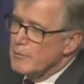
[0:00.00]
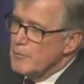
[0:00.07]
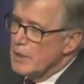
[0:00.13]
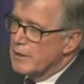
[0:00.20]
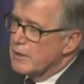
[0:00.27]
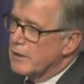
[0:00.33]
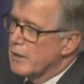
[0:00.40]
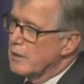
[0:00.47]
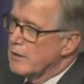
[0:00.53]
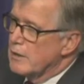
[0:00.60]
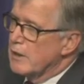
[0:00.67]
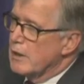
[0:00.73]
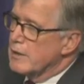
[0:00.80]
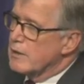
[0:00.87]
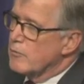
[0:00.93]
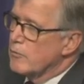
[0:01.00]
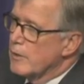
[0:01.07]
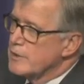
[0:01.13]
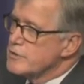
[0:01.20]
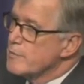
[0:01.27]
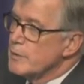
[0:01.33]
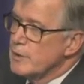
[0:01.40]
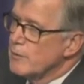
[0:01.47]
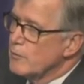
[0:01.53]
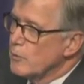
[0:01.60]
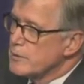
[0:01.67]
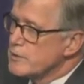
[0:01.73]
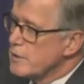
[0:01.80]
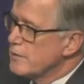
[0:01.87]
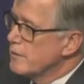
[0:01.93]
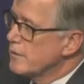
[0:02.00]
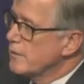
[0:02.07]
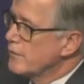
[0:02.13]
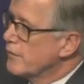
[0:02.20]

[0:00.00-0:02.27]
a Medicaid-like regimen, which I think